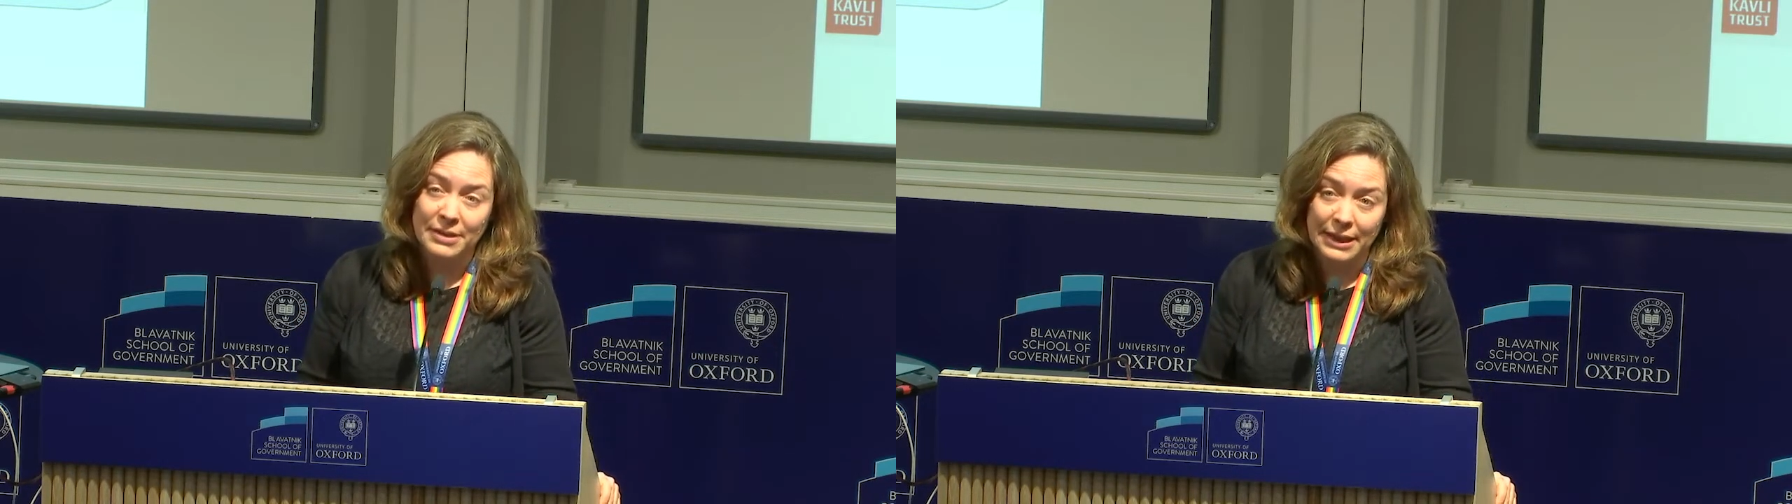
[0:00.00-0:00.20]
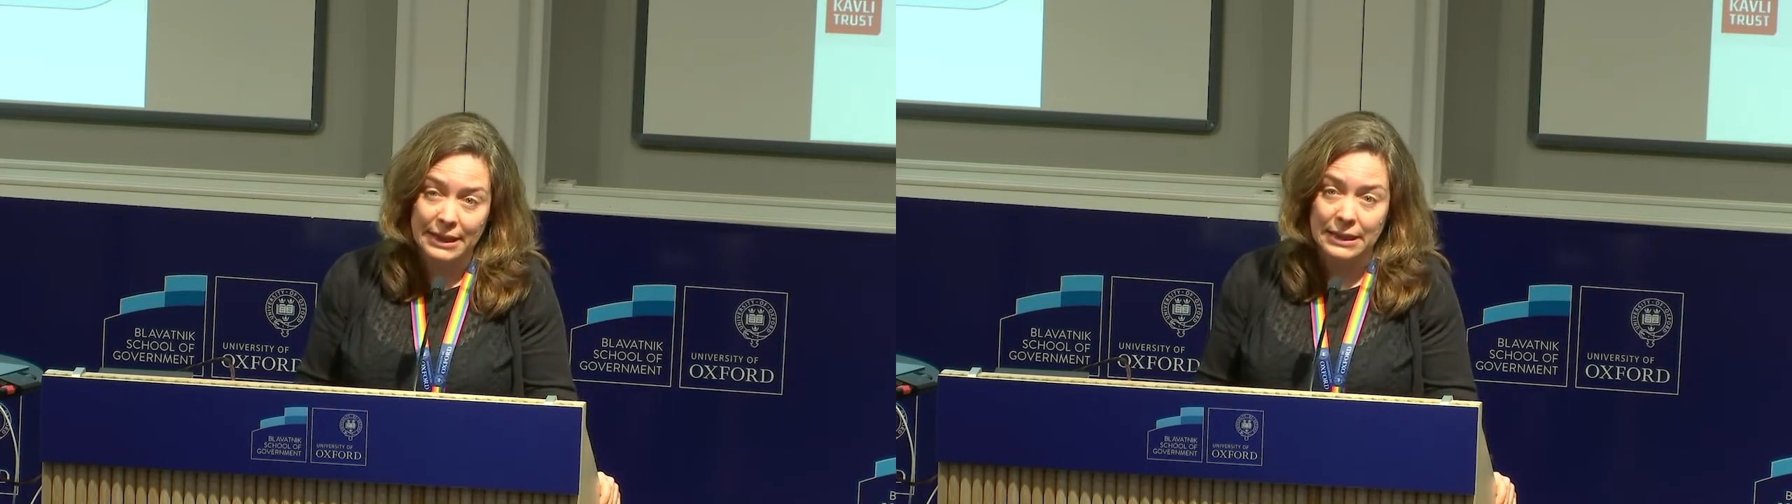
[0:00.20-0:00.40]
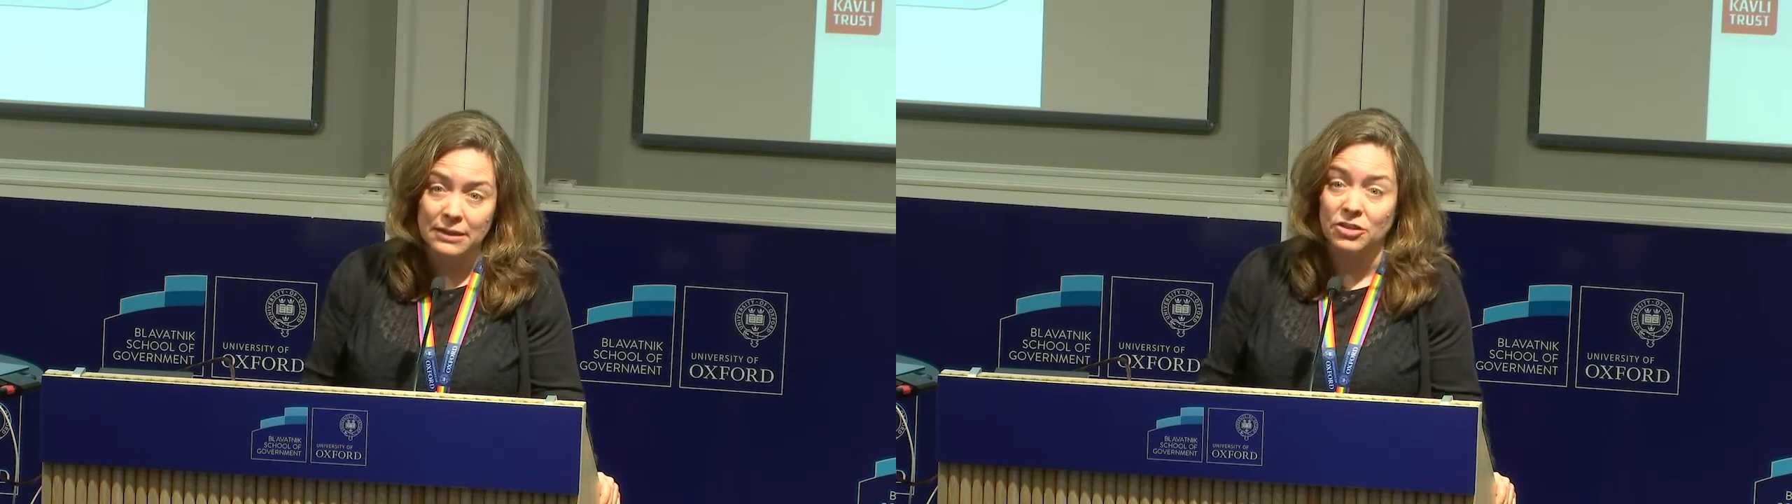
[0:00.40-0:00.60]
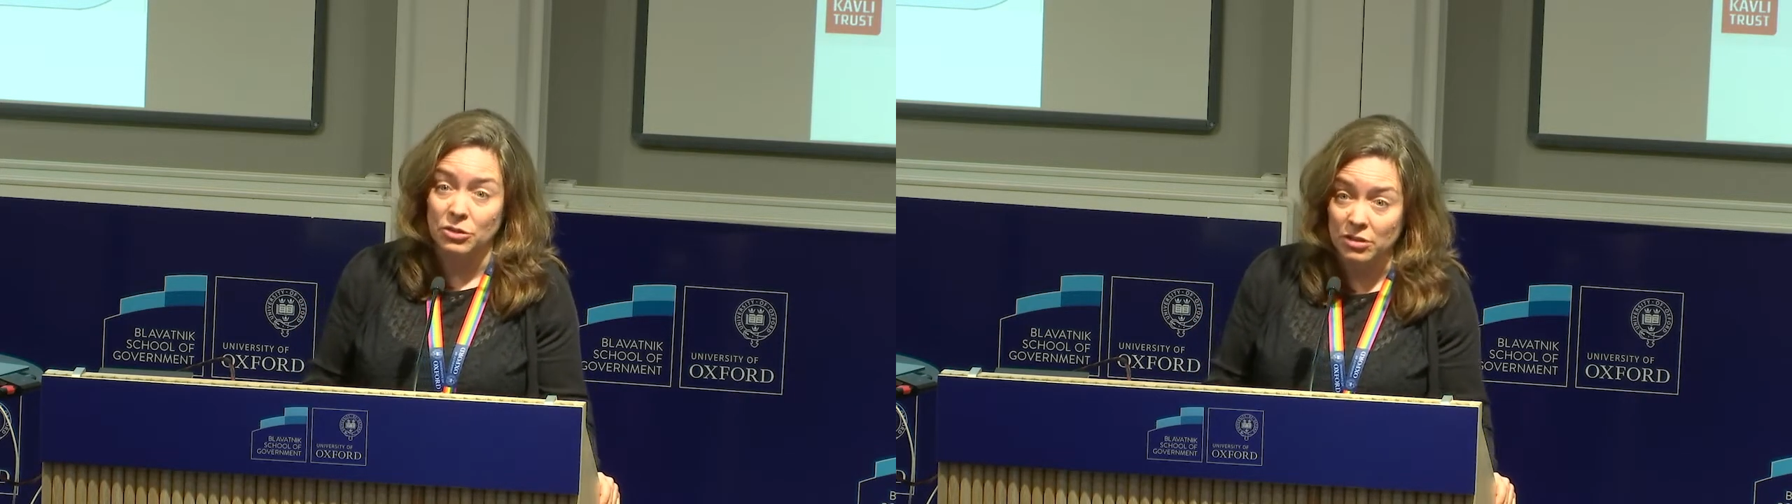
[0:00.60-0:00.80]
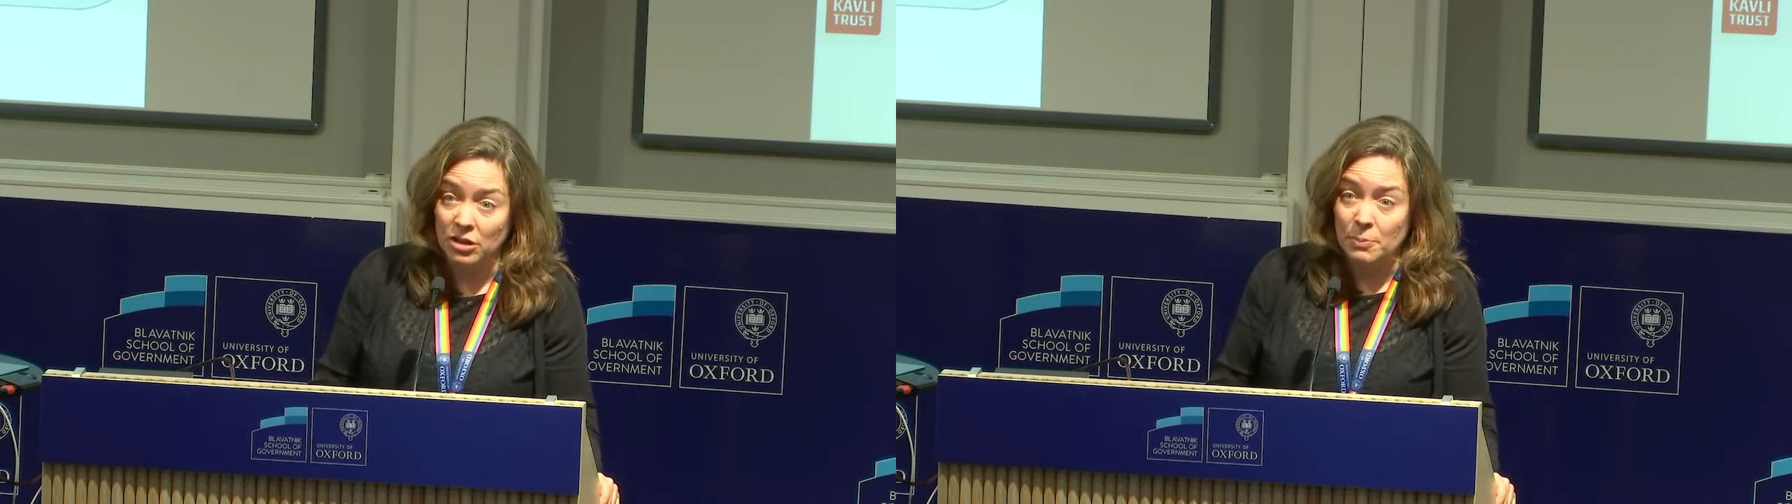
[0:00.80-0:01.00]
in
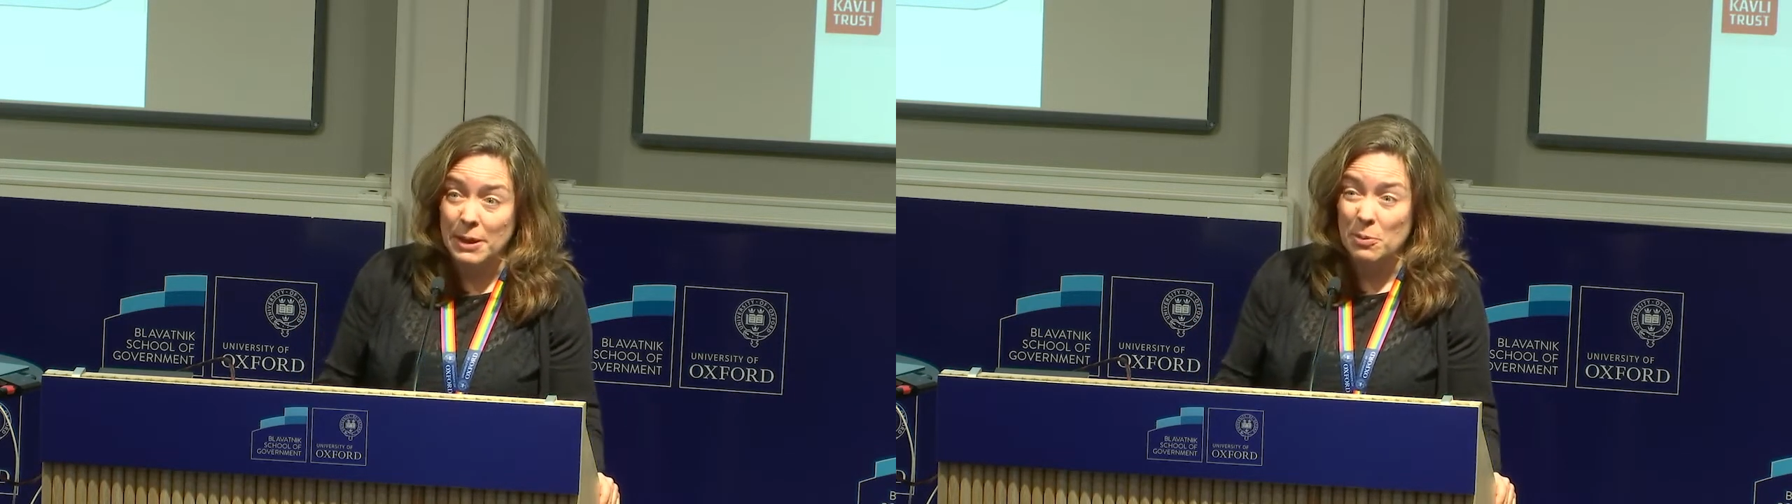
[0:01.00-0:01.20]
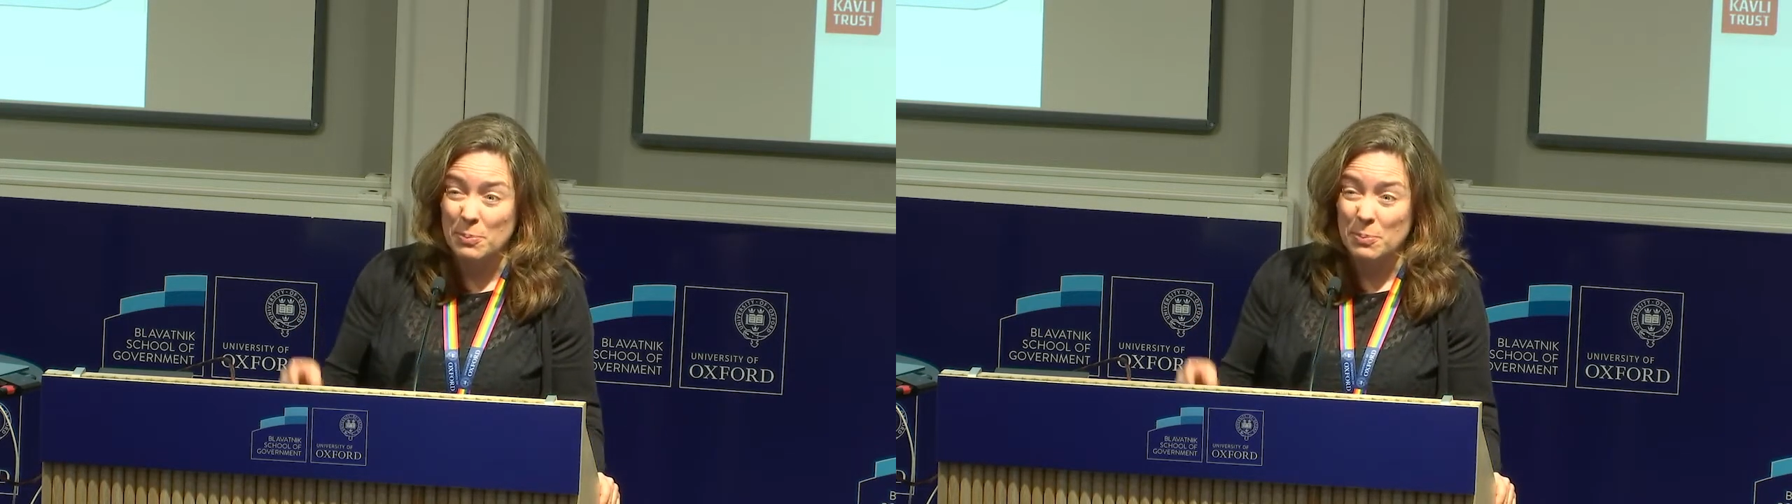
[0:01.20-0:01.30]
children and young people,